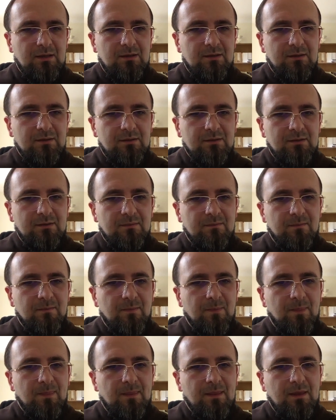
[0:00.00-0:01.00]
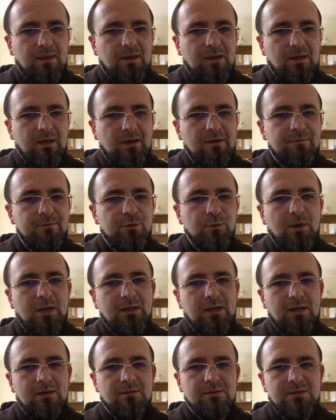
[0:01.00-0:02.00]
Uh, everyone
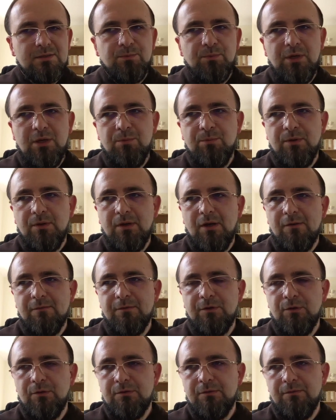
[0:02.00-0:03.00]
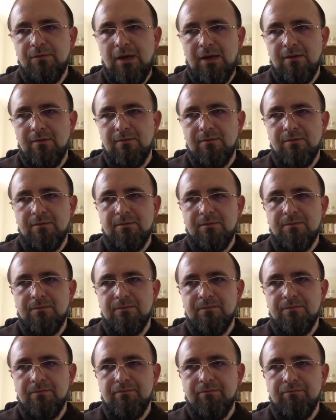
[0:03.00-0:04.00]
else, people of good faith.
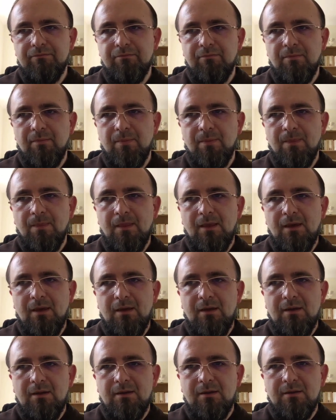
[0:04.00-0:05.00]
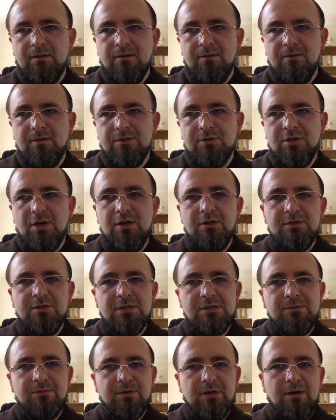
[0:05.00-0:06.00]
Uh, the church
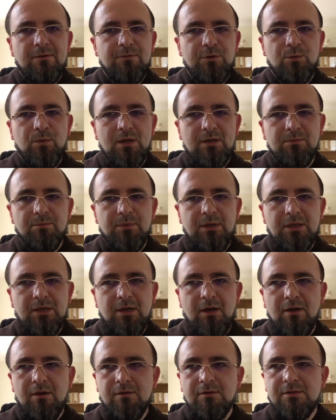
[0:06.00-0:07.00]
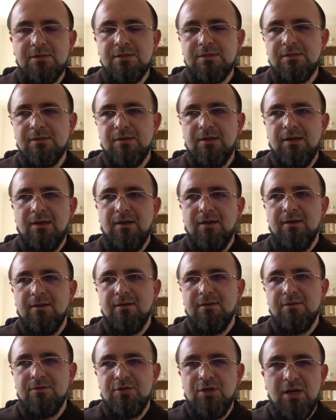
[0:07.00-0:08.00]
is for everyone because
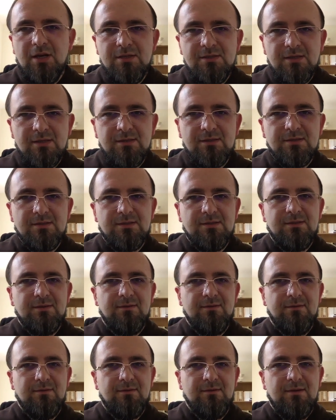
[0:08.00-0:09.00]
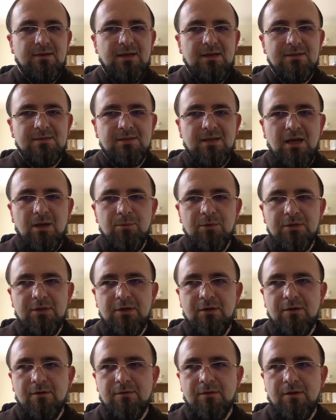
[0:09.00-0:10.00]
Jesus has come on
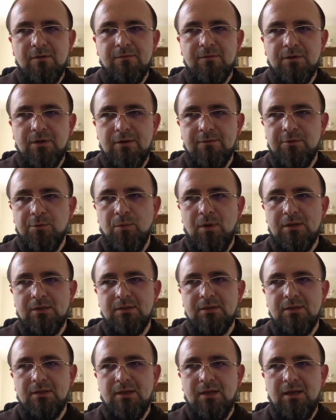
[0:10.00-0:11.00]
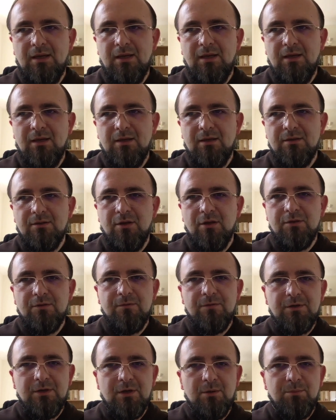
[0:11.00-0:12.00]
earth for everyone, not
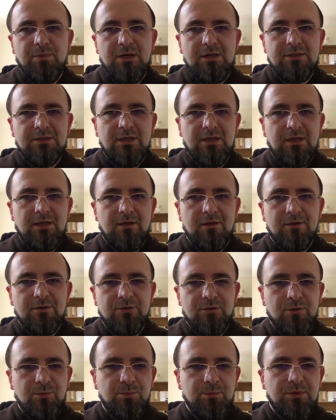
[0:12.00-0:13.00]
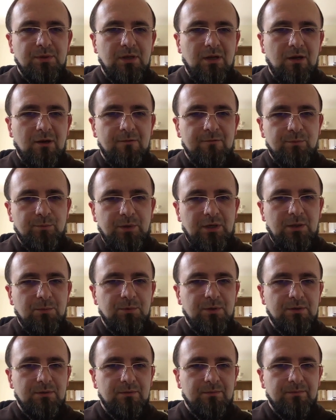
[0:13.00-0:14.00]
for a particular group of
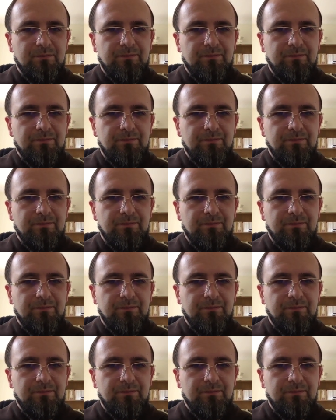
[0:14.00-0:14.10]
people.